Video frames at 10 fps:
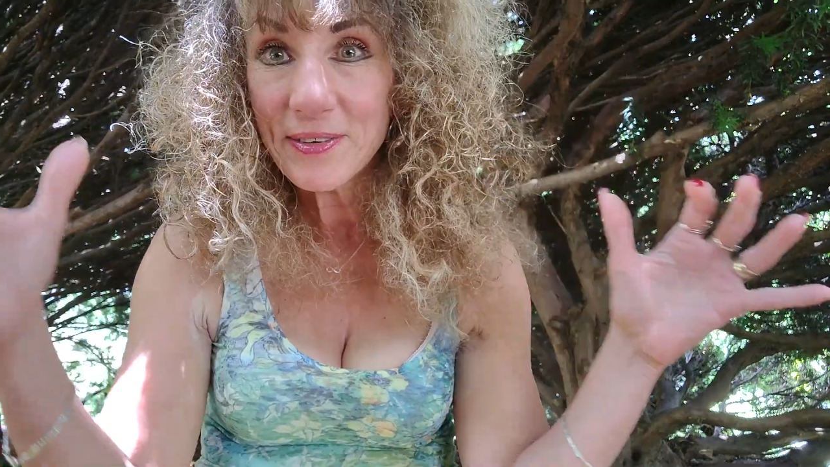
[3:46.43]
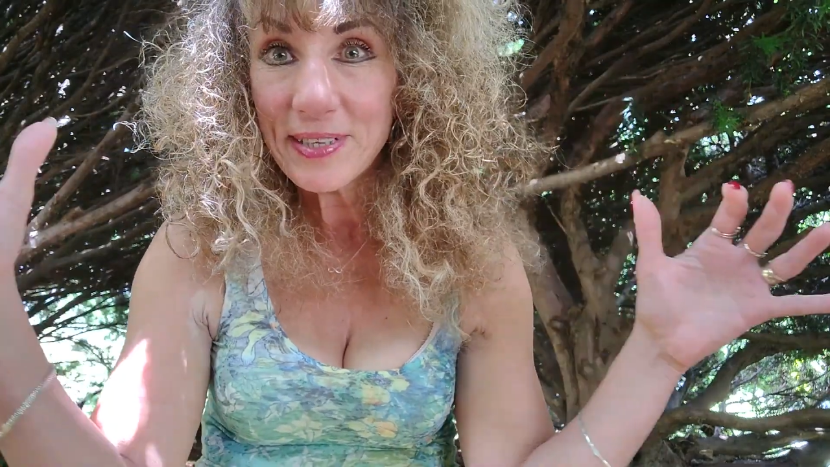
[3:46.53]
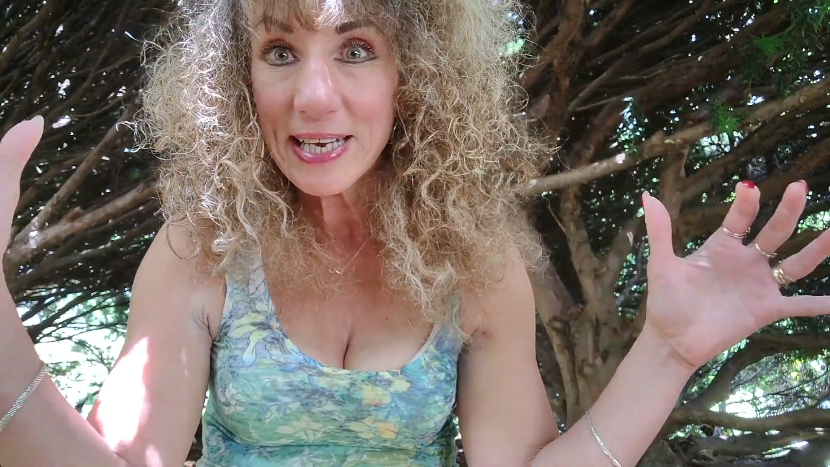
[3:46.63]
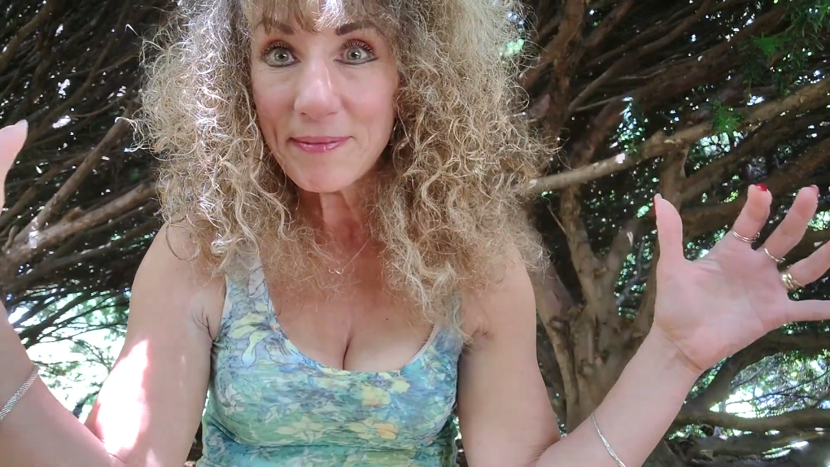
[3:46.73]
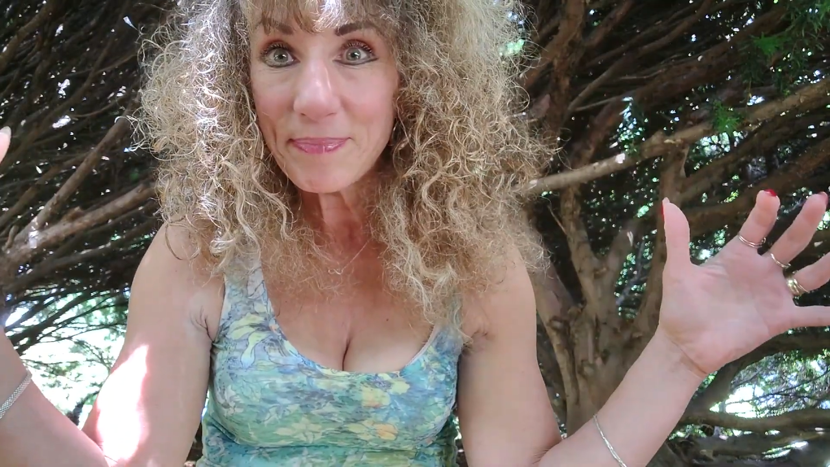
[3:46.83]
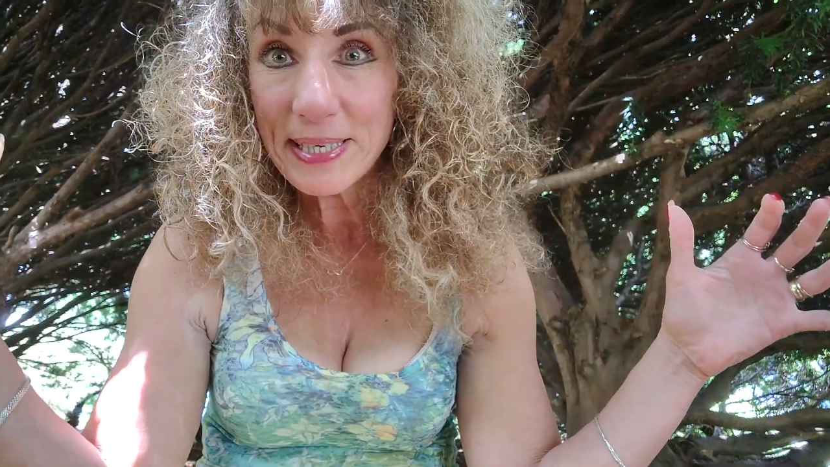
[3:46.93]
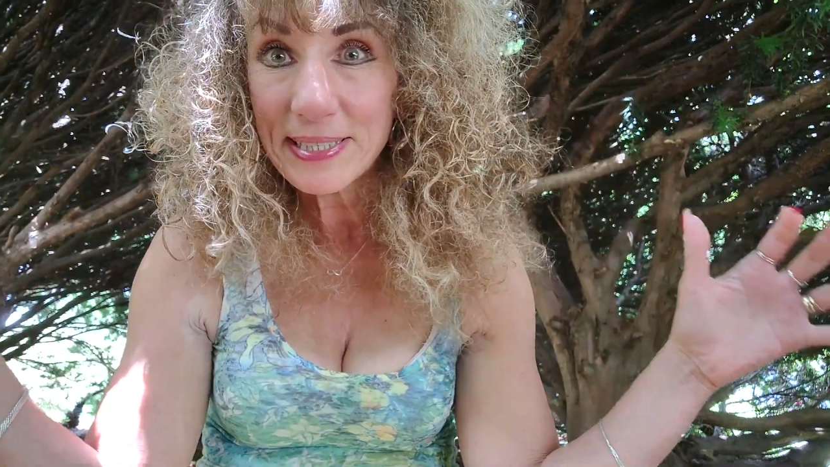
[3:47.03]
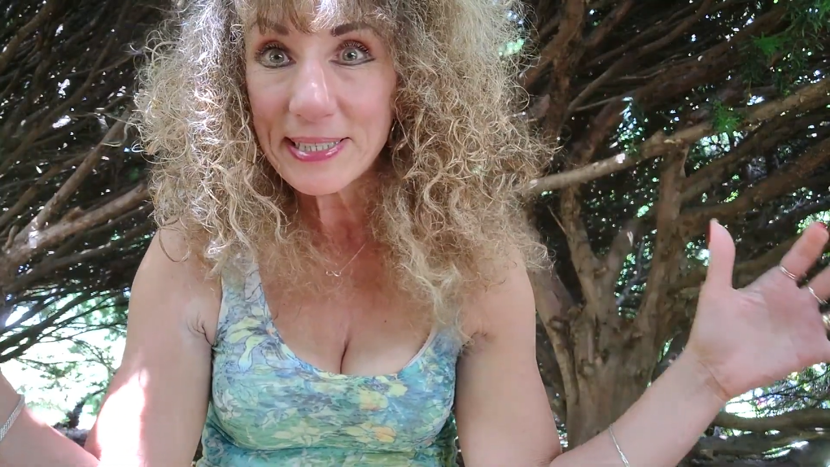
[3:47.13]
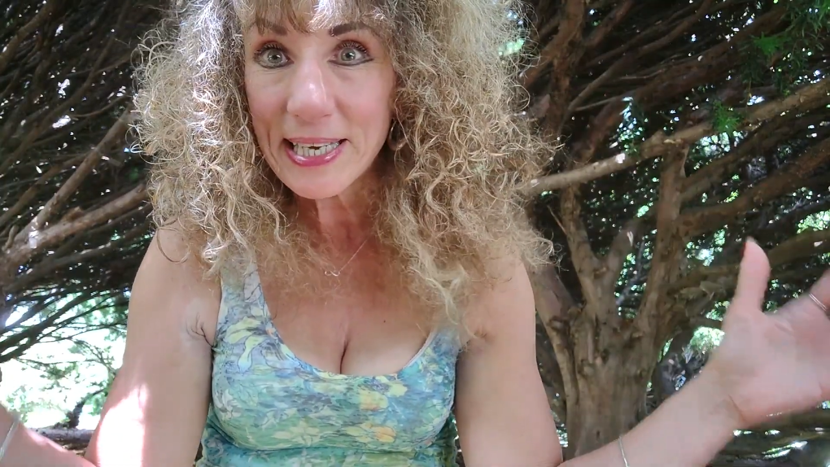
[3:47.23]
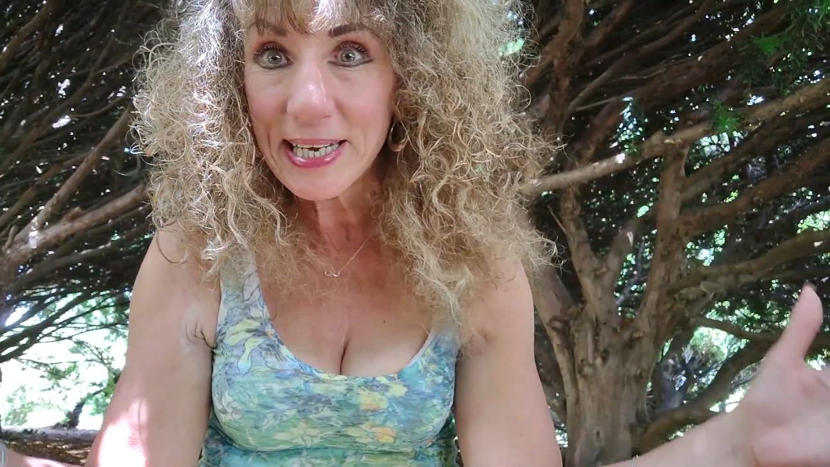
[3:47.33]
that big
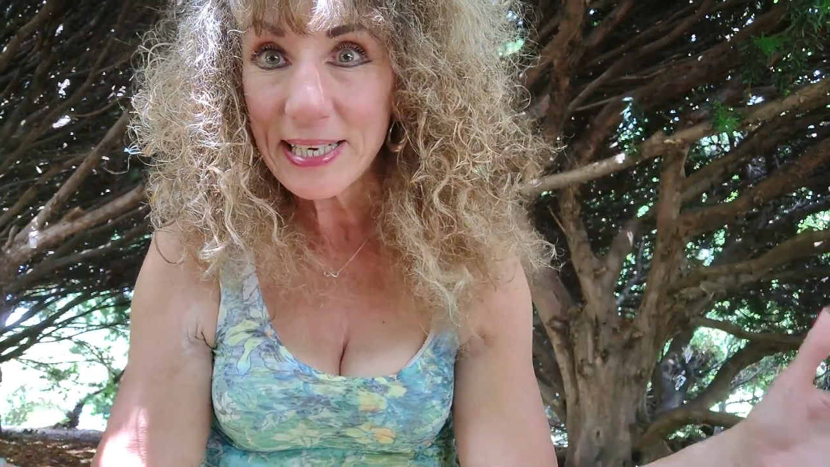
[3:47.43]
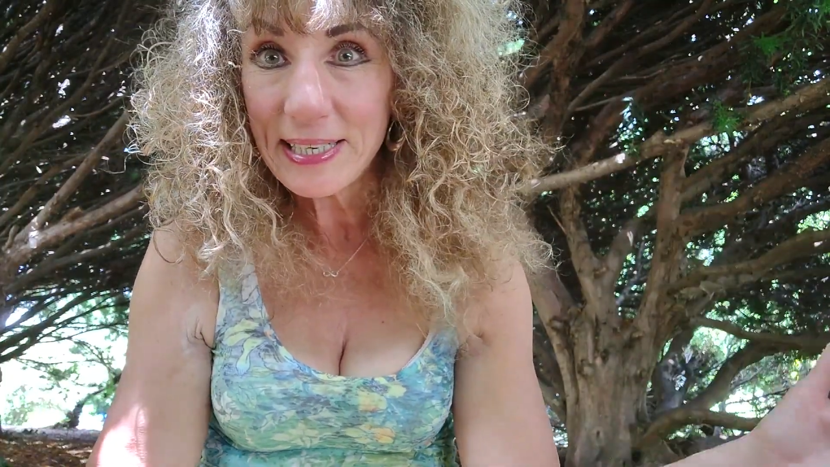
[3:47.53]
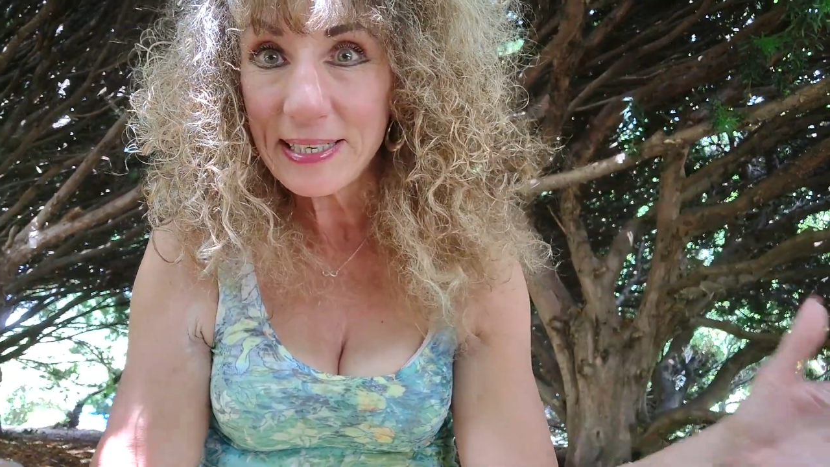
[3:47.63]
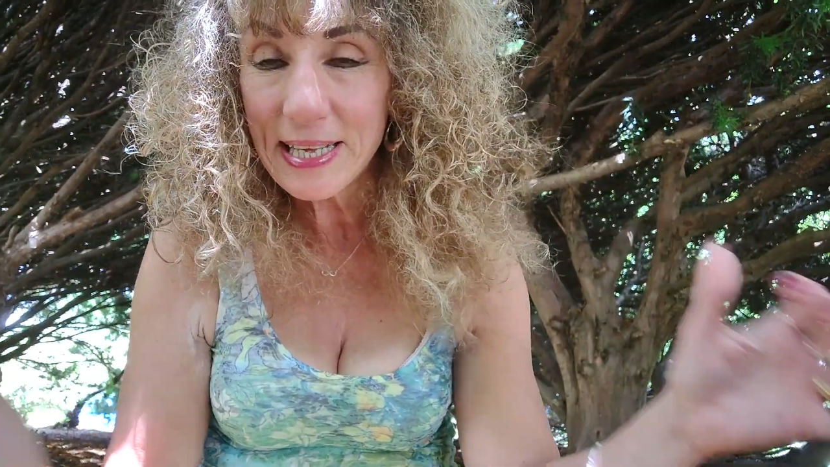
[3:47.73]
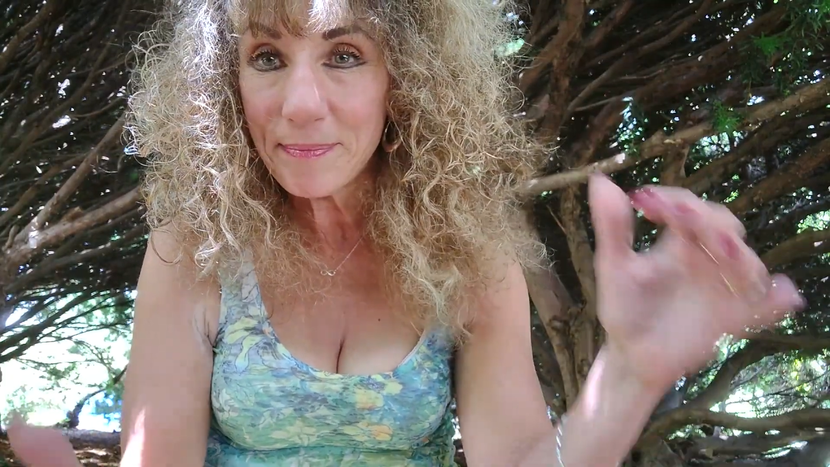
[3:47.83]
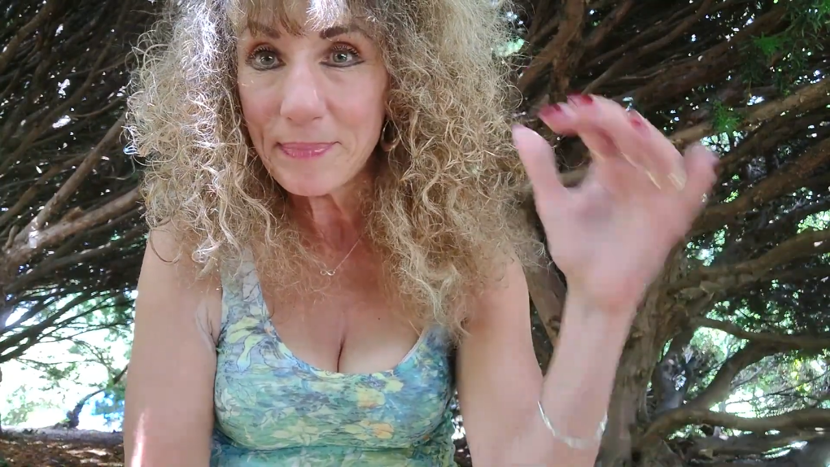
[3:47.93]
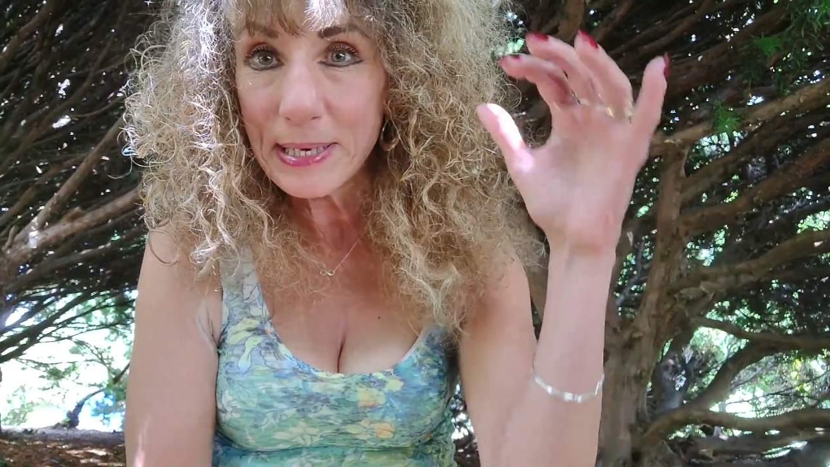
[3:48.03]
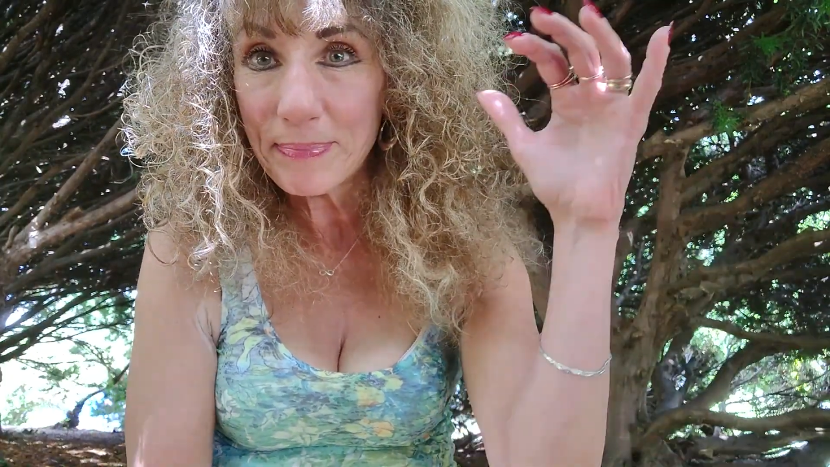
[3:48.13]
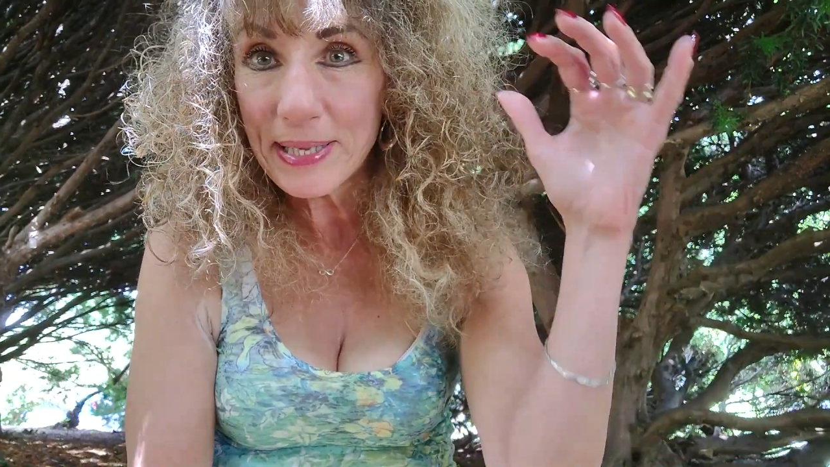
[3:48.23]
sign, that big